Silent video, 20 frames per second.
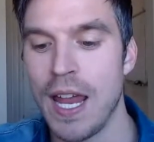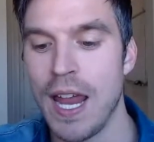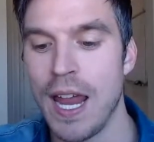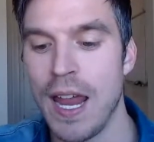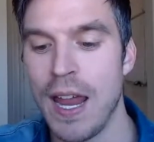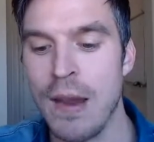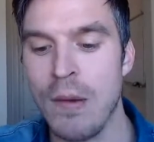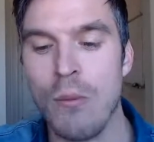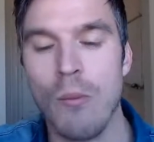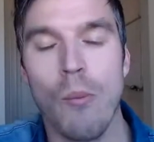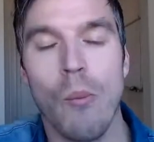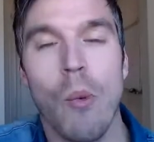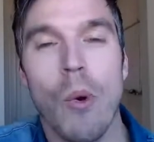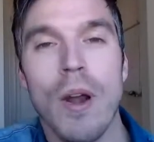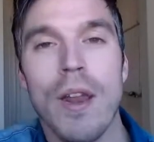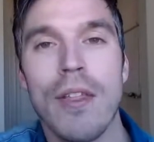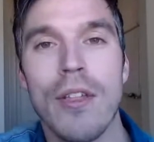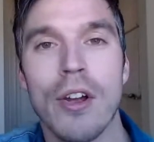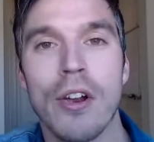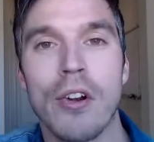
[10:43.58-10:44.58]
And
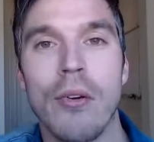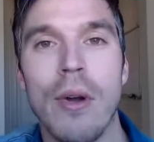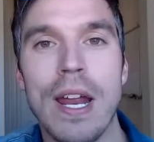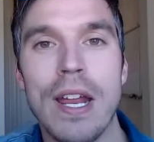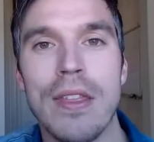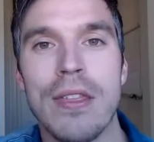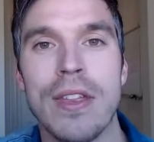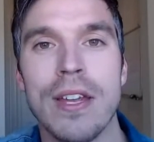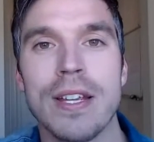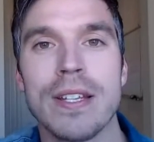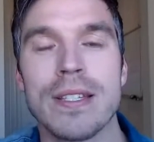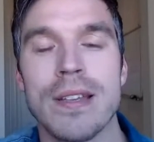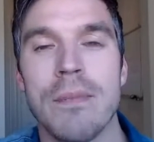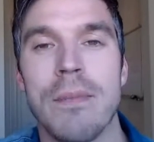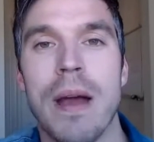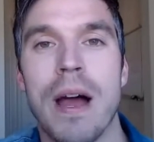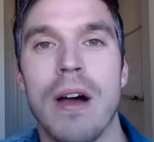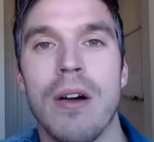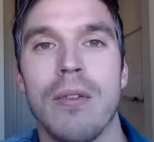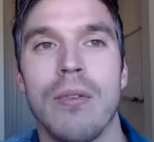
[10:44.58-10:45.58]
one of the great things
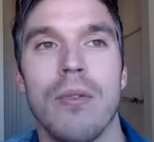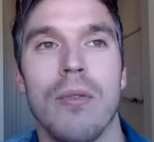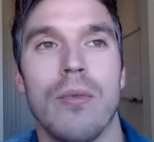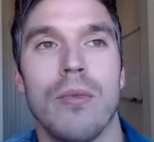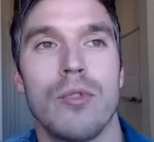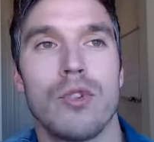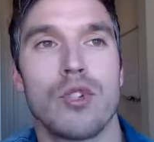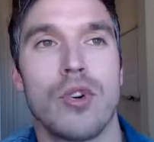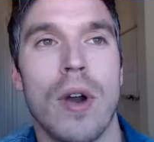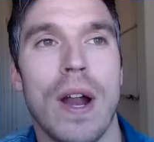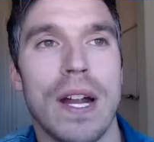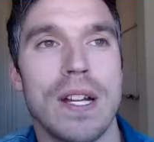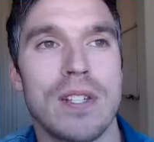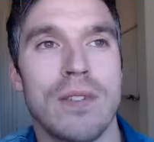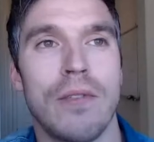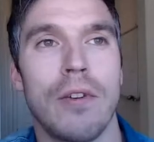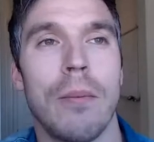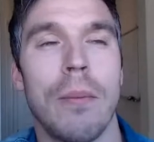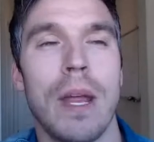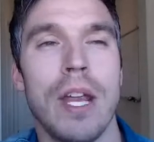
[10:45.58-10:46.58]
about
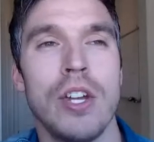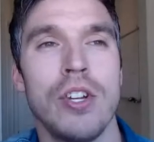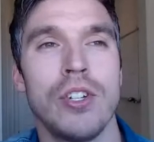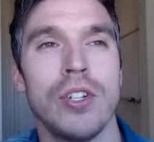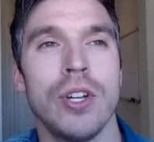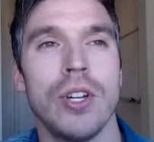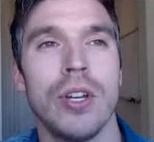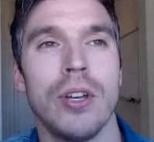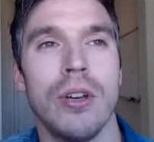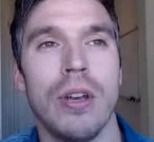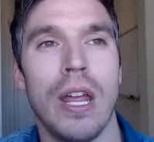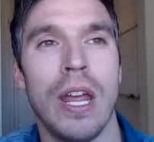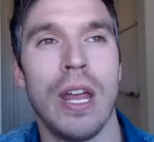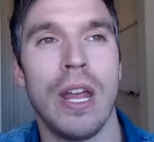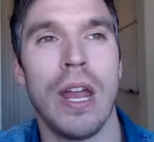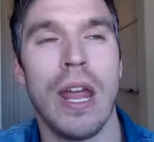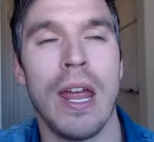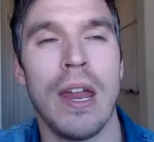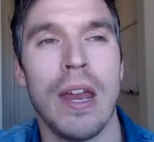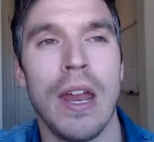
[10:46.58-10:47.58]
transformation
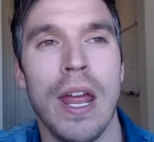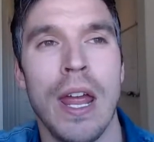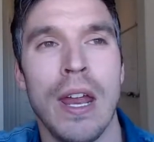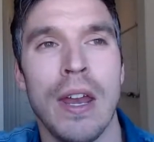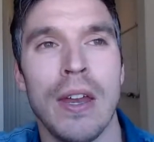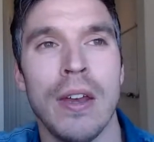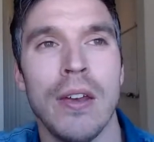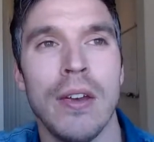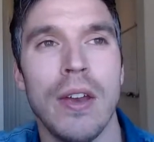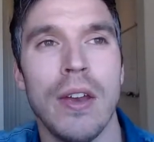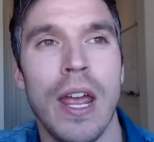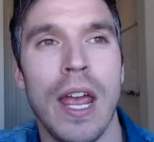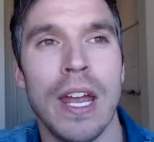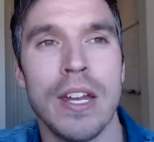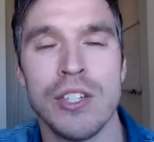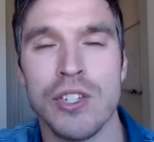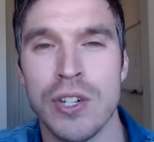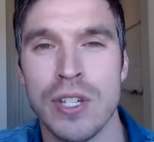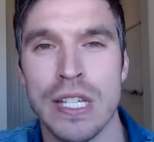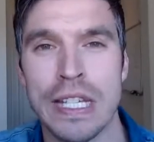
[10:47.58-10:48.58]

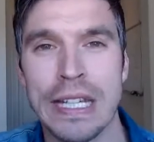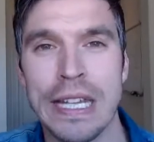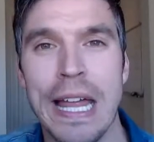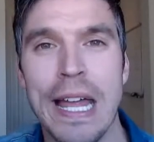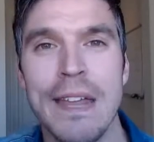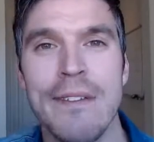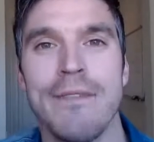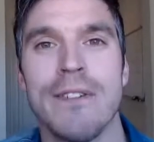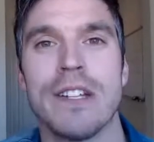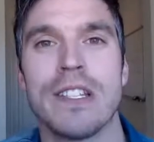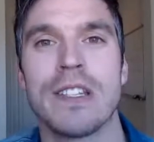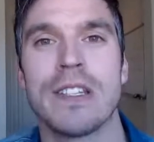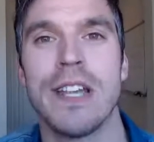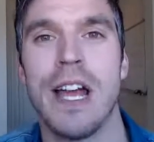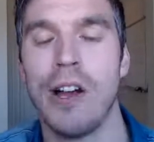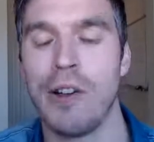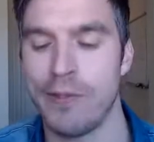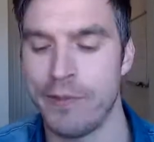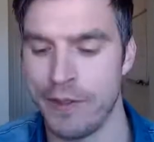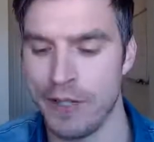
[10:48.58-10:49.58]
and just life
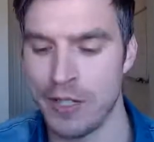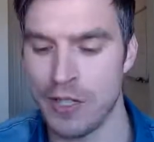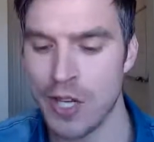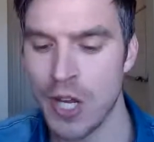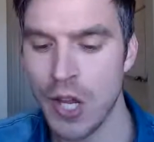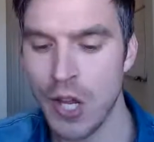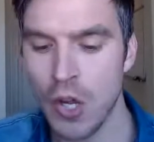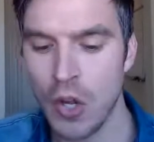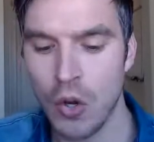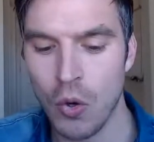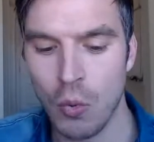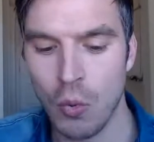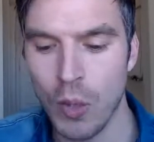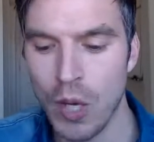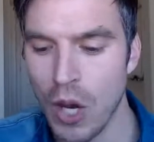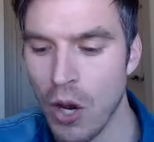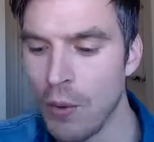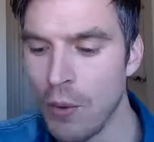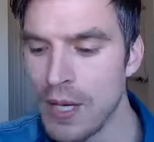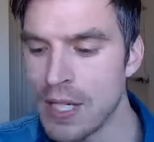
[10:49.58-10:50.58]
itself is
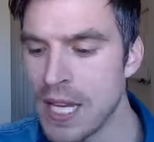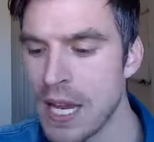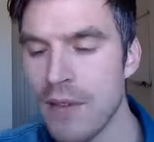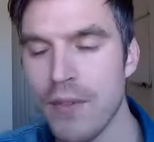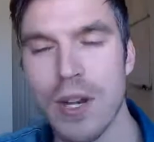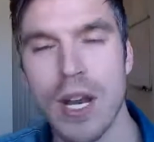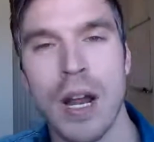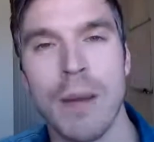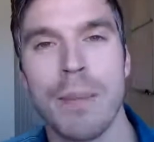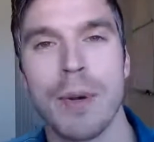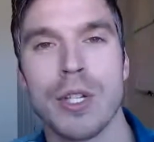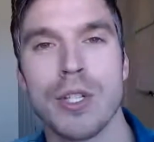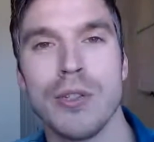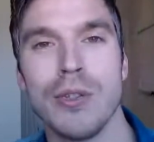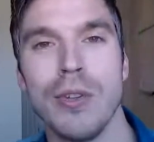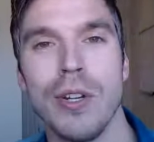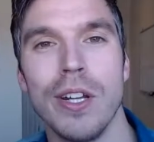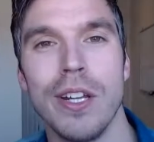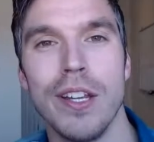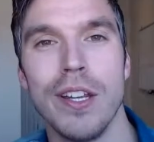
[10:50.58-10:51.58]
we always have an
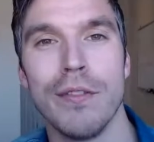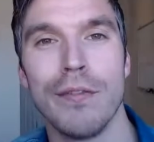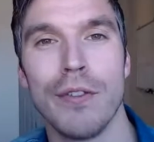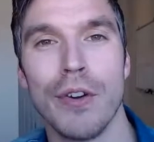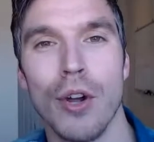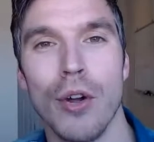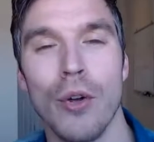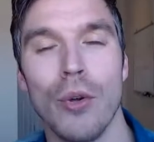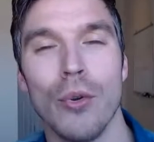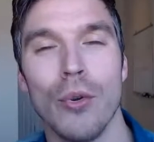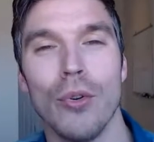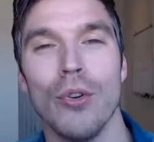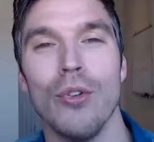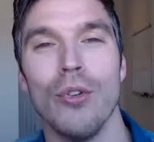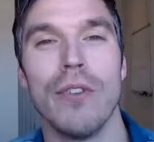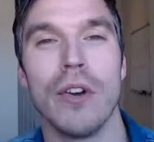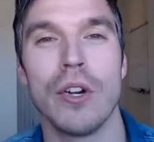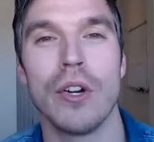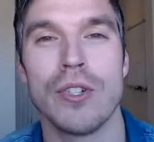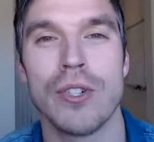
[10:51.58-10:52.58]
opportunity for a whole new
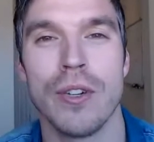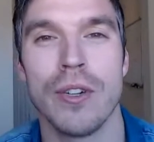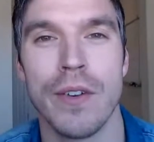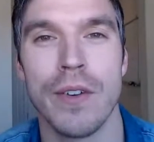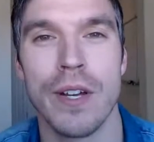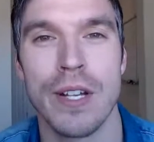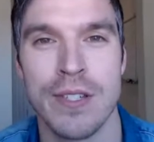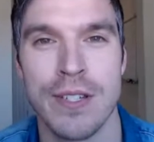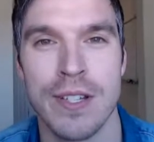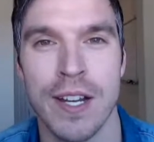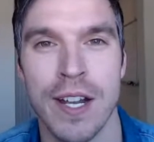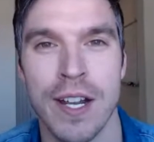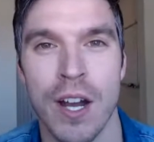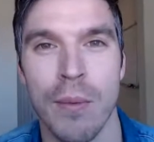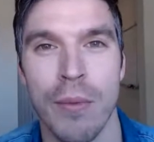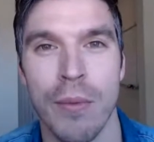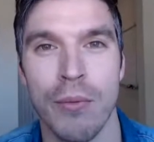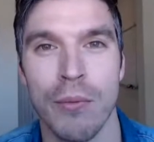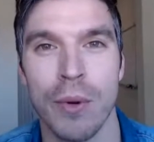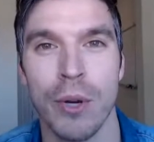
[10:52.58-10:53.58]
version of us to
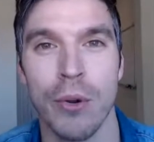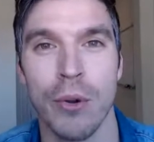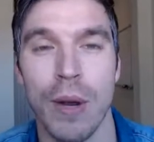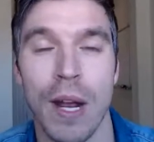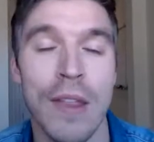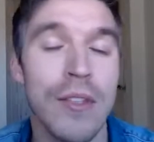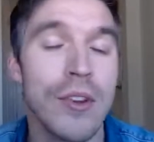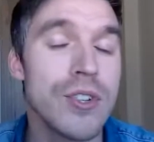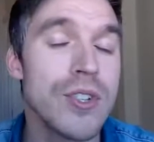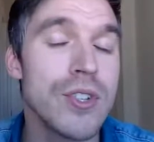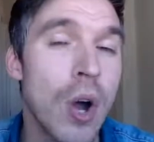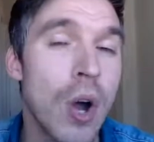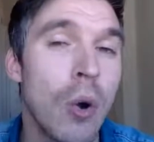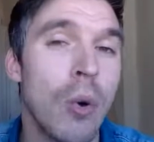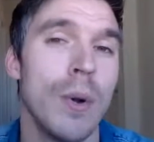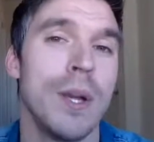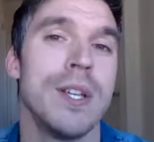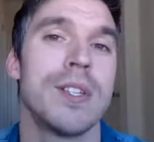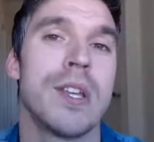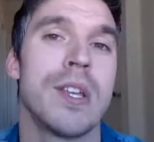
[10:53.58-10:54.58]
come through. And there's
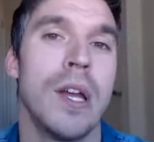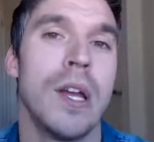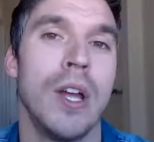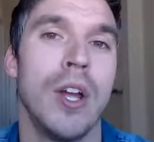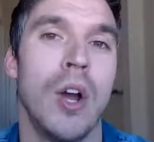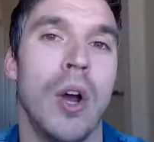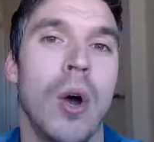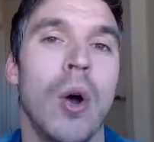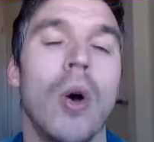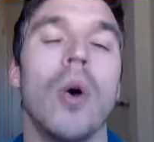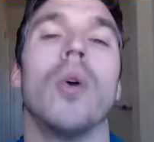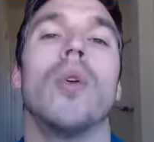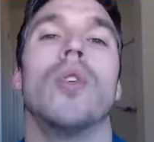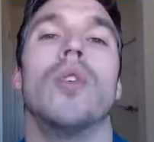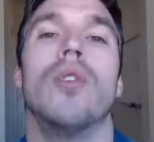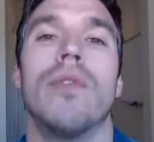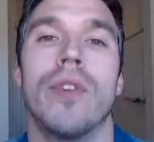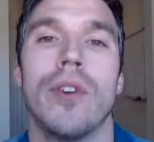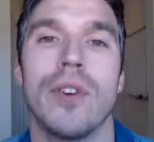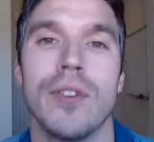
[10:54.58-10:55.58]
always whole
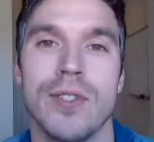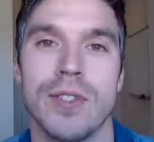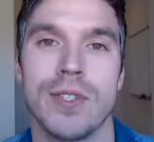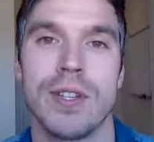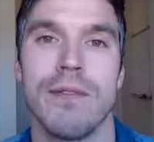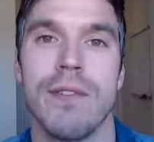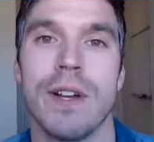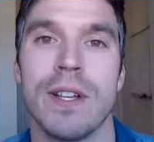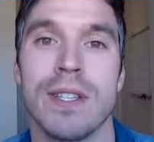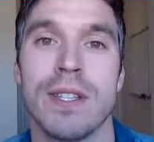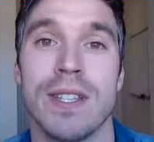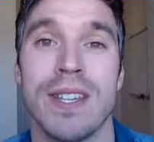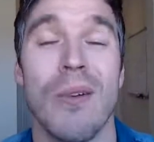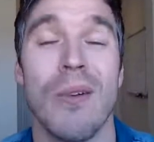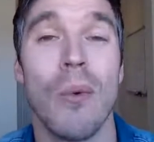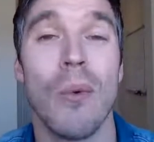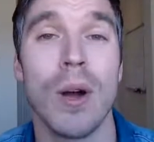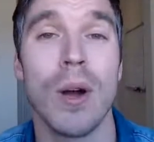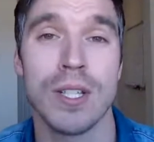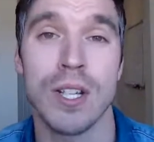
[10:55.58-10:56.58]
new versions of us
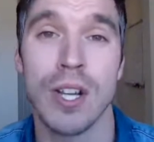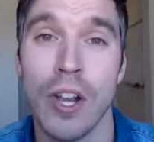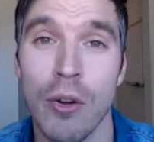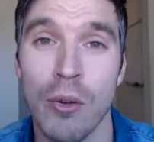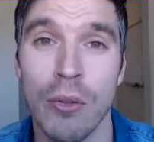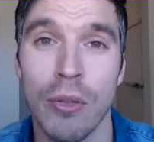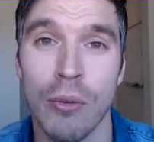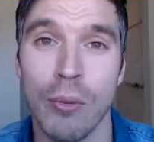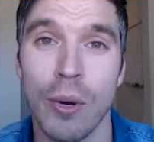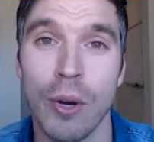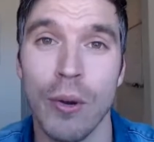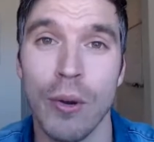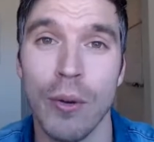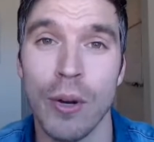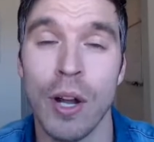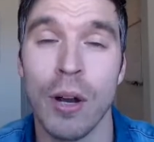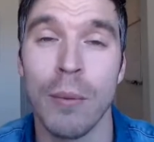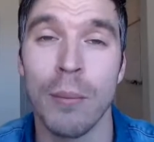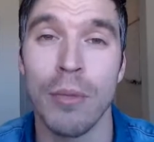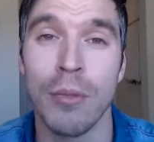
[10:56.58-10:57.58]
that want to
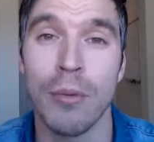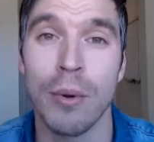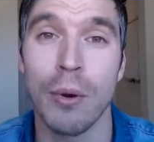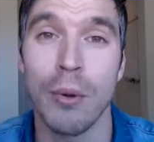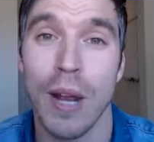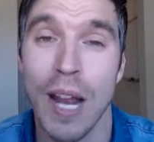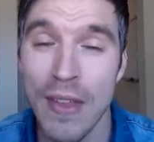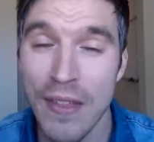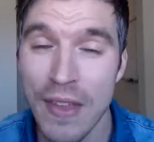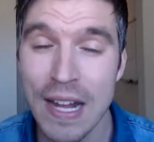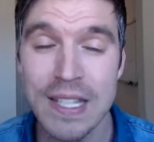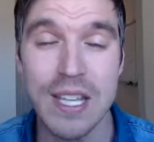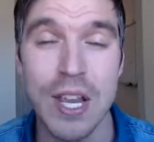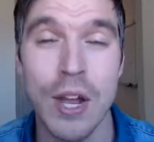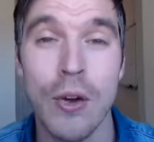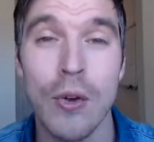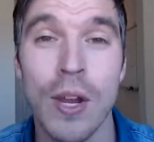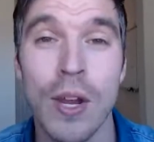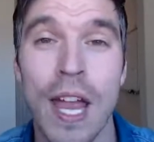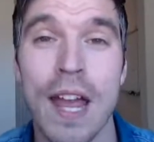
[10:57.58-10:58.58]
come through. And that's
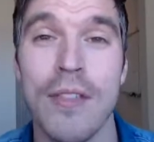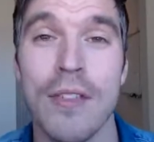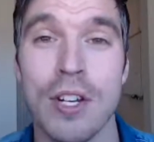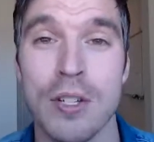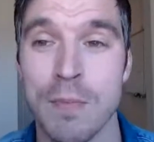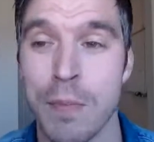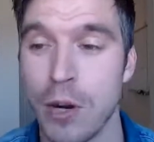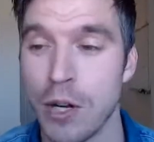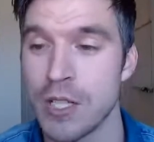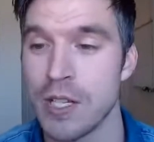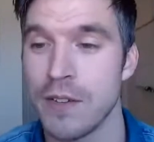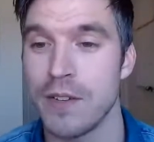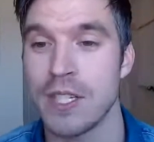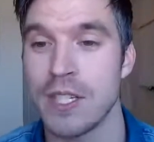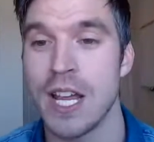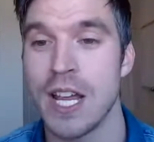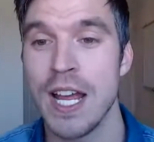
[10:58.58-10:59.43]
okay. There's parts of us